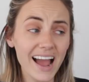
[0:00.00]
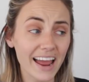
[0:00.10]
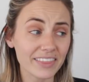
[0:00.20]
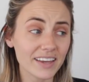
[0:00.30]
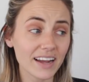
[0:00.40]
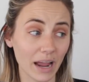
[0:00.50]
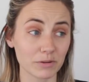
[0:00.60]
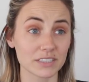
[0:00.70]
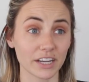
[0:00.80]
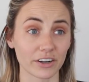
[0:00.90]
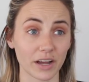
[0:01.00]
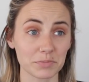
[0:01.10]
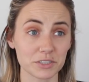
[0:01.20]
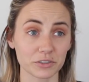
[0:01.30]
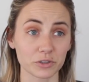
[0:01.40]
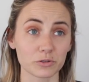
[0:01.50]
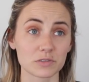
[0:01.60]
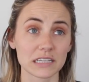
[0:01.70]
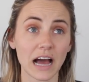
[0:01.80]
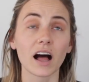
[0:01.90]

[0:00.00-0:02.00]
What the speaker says: I think I was geared up to lose